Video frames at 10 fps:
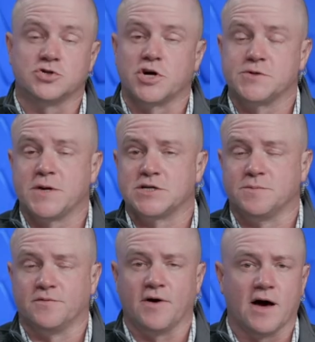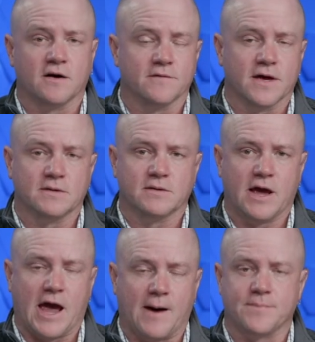So a transportation provider that
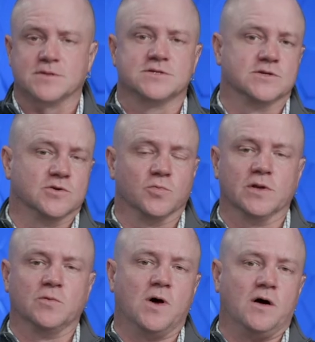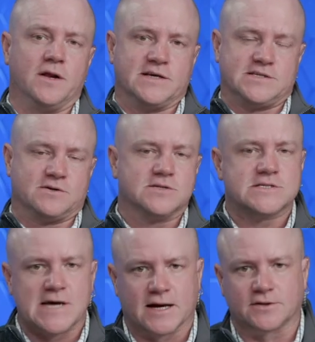happens to do really well in a certain
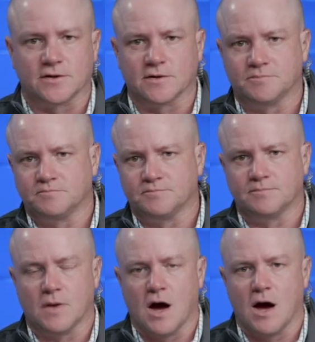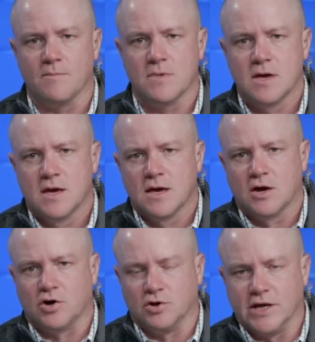sector uh,
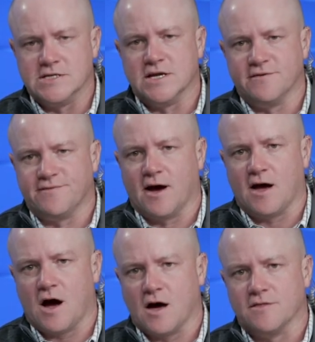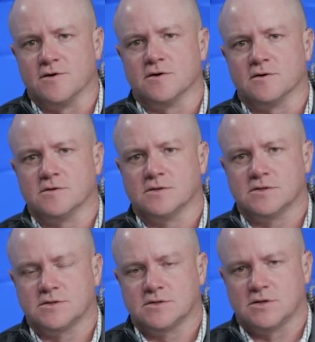could identify other
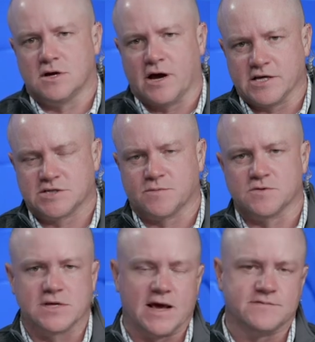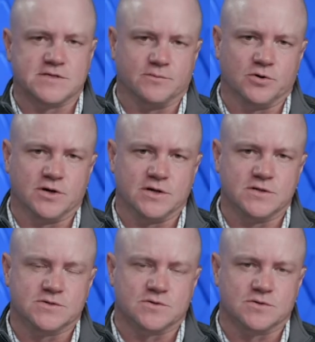customers that have similar
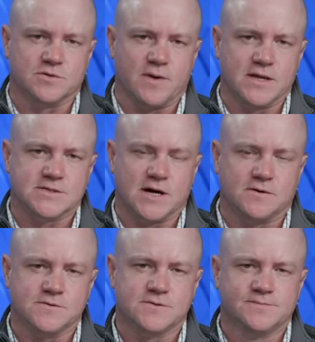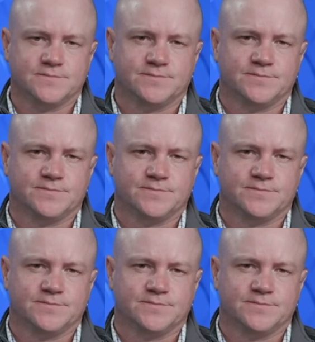needs or demand cycles?